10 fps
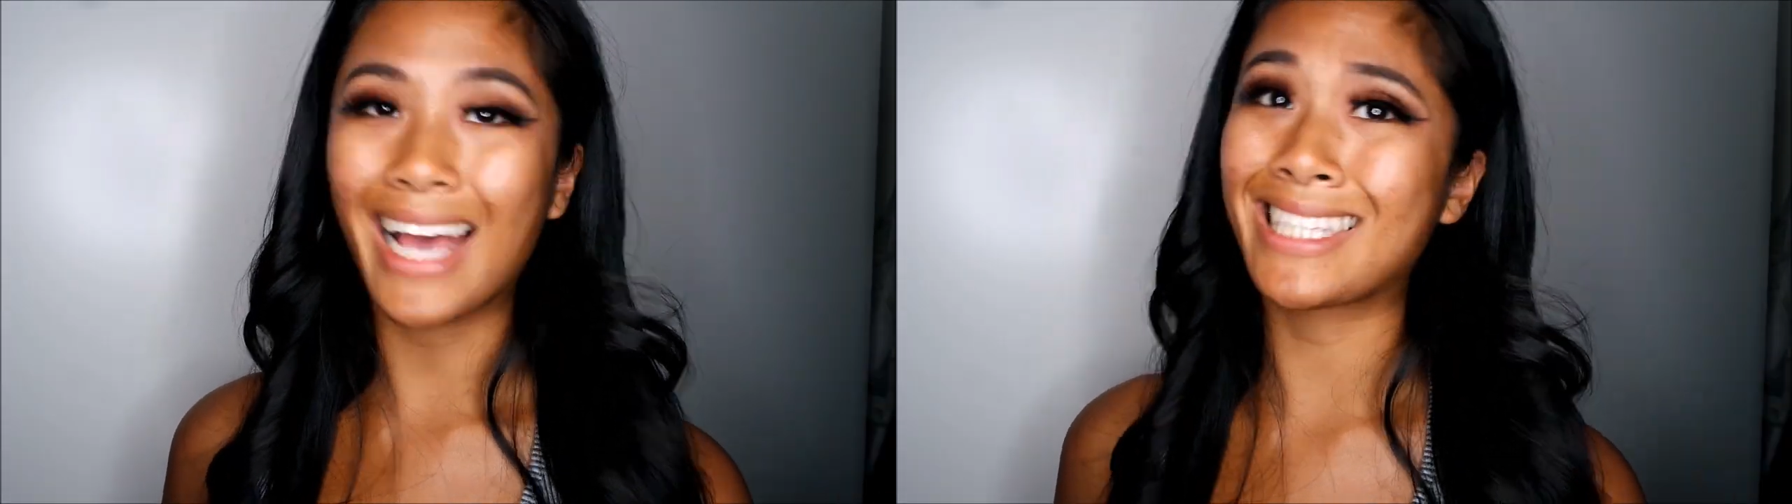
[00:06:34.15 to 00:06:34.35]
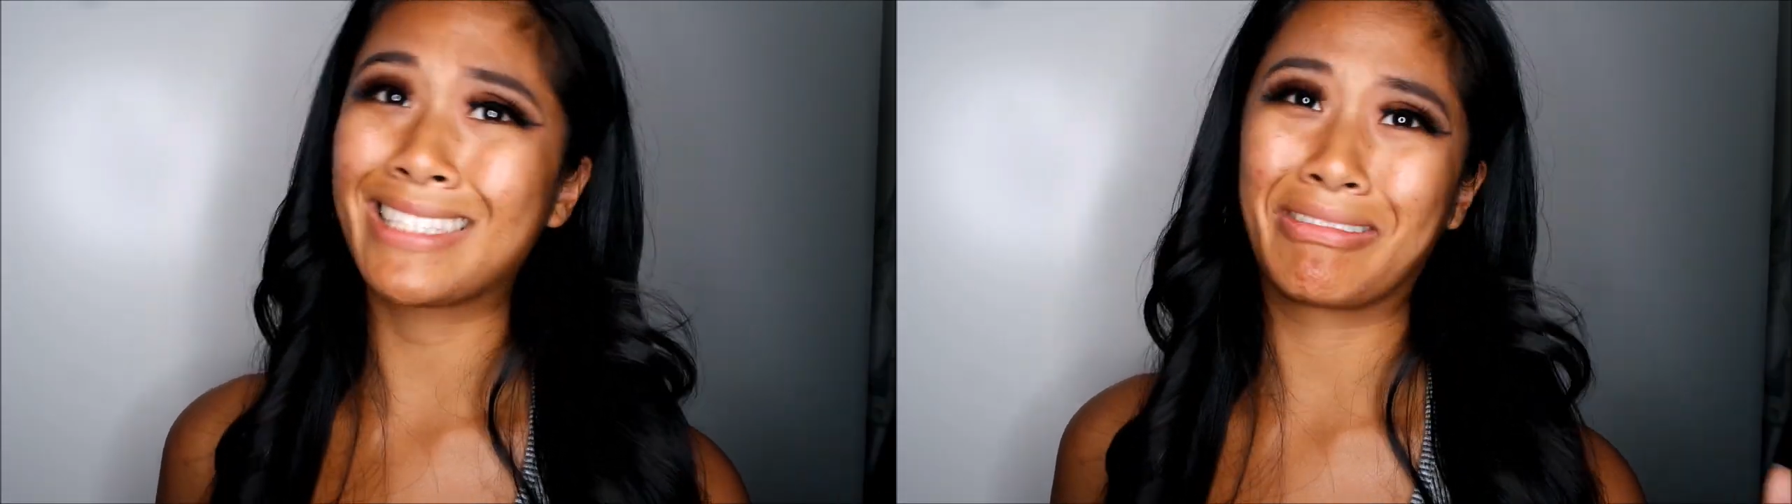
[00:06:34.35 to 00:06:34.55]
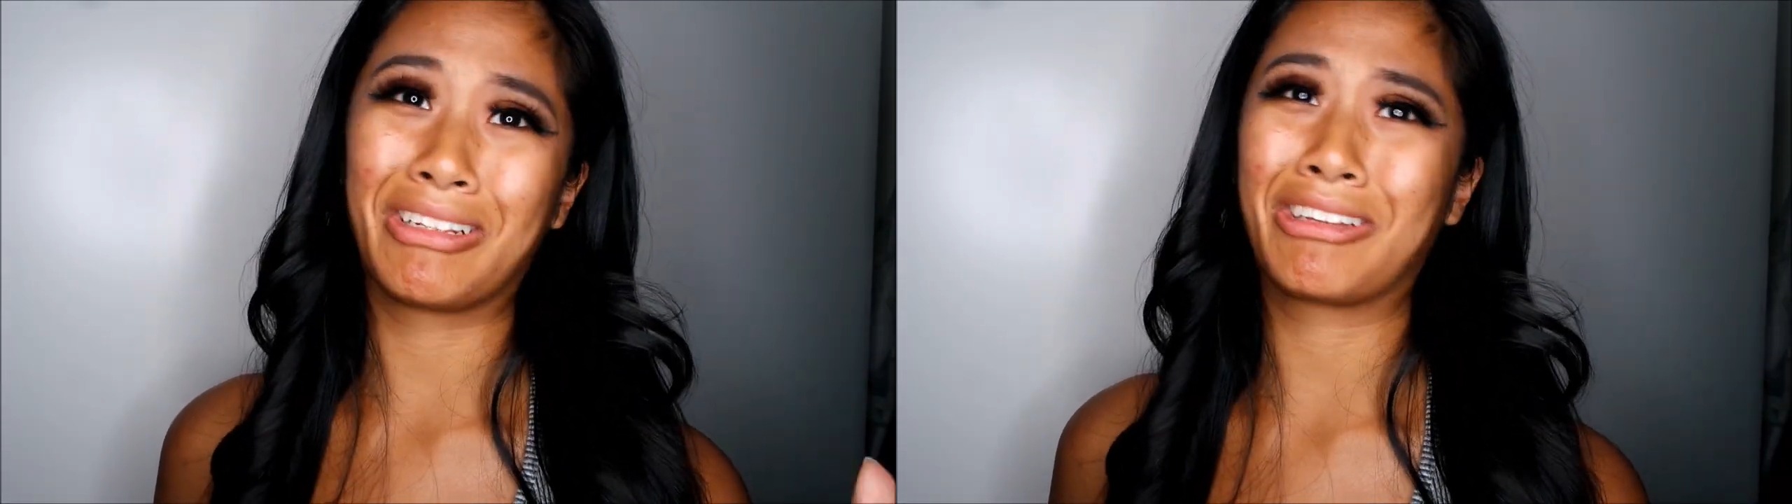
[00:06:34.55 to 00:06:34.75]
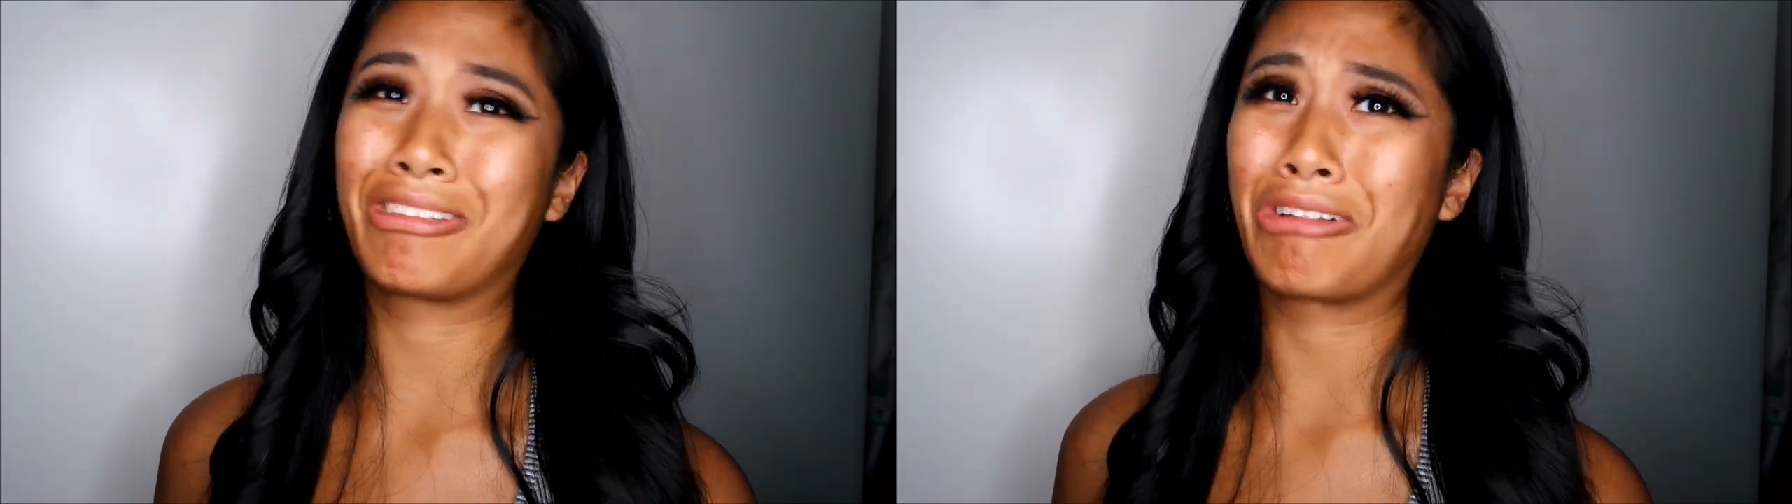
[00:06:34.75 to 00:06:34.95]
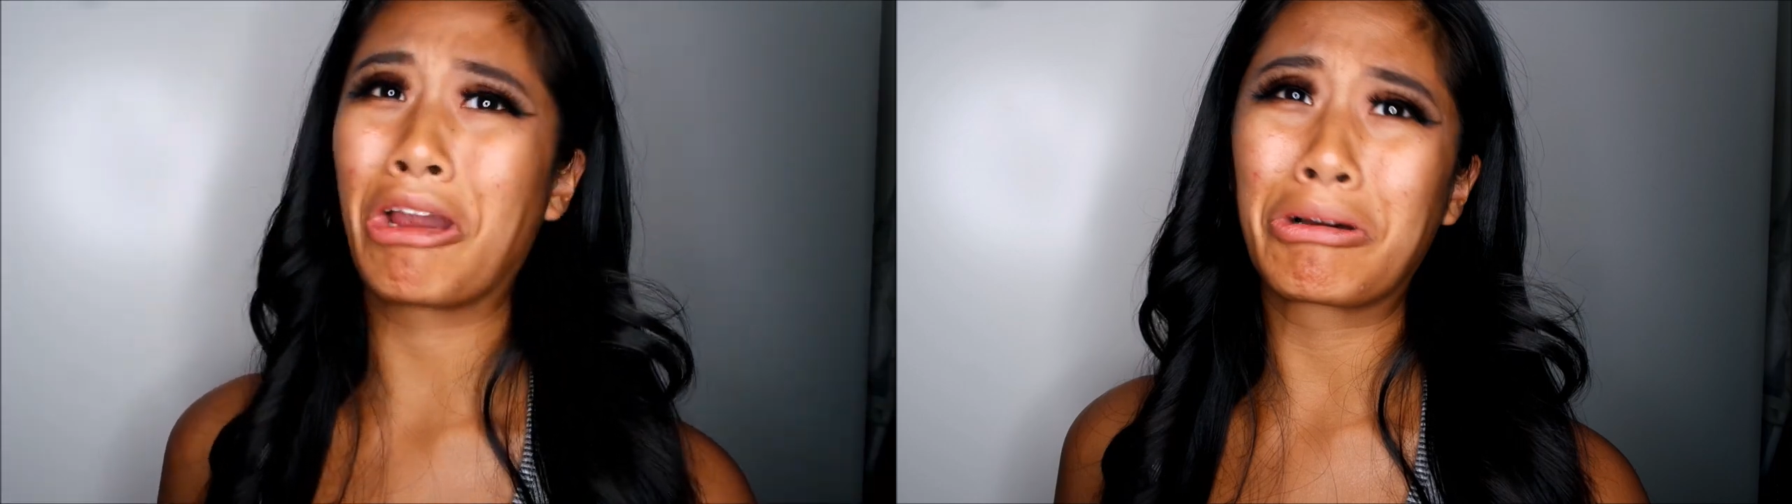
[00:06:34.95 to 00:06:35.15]
I still look
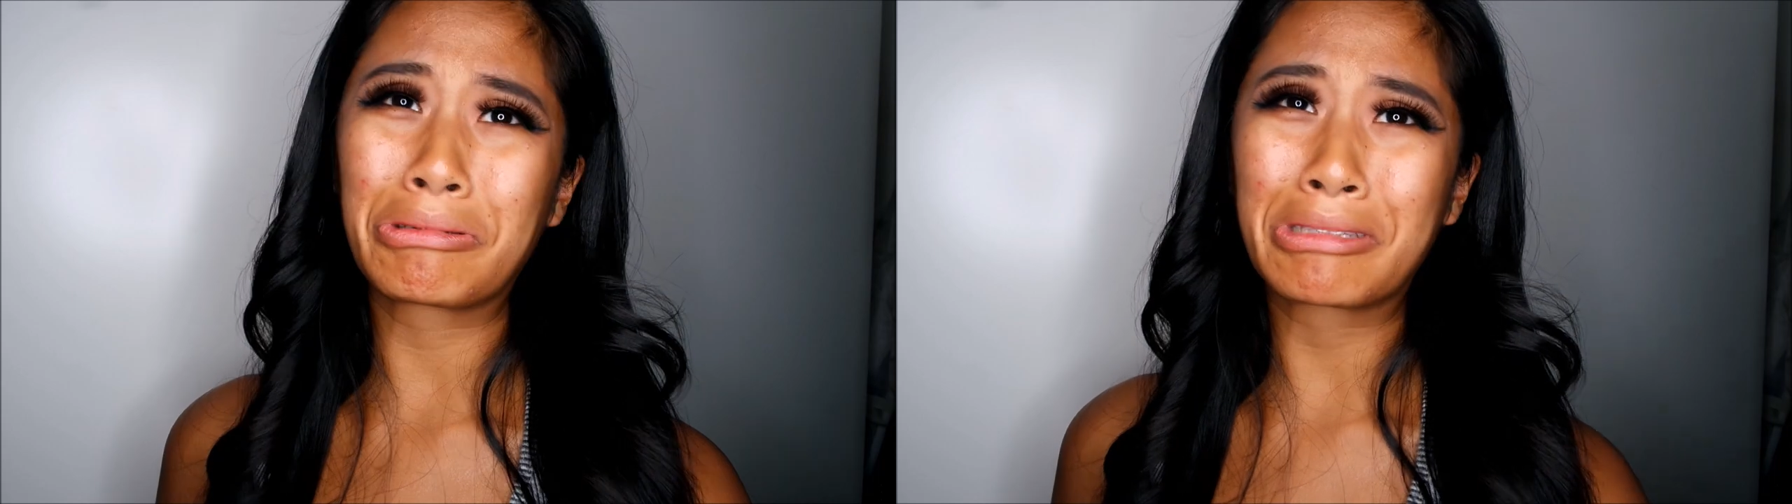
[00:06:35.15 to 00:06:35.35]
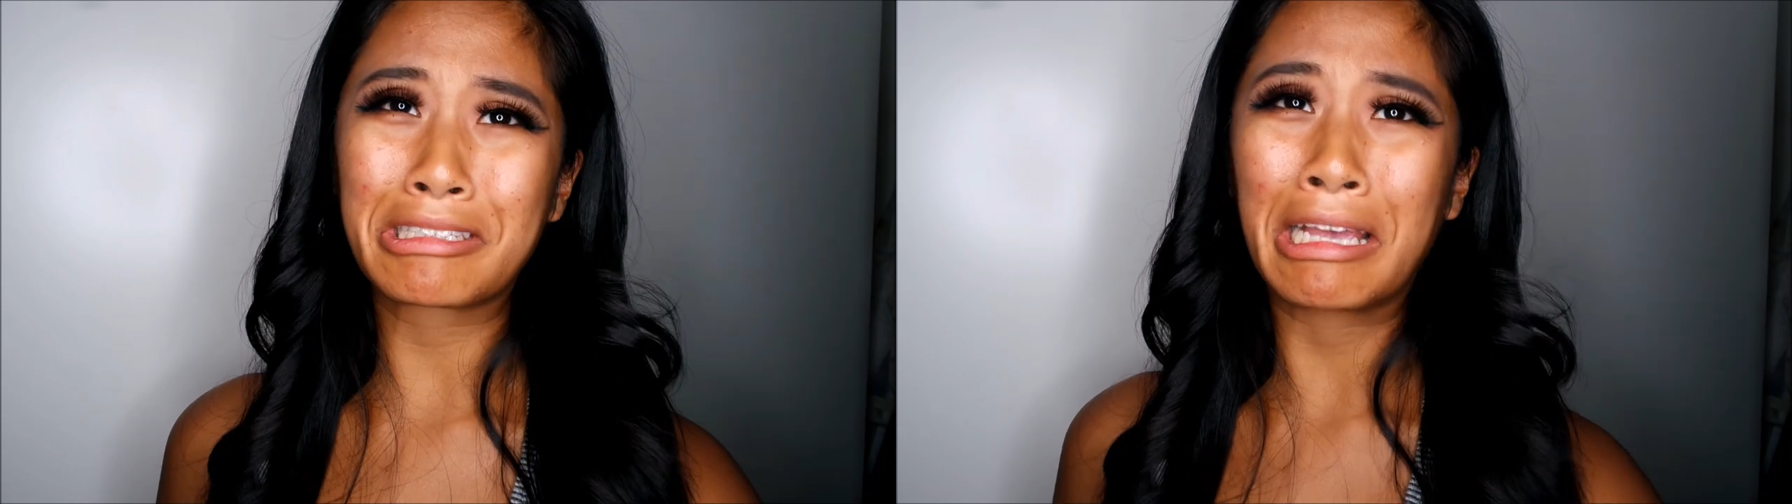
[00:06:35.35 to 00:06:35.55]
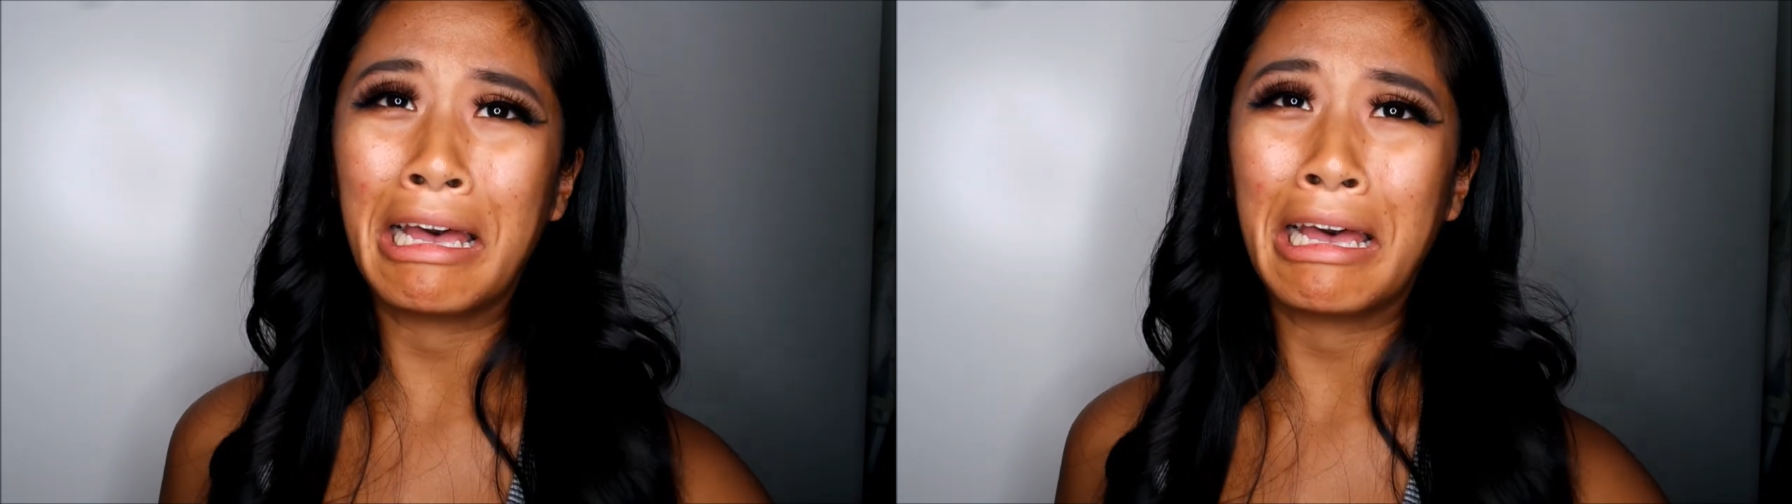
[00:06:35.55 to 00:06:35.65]
gross.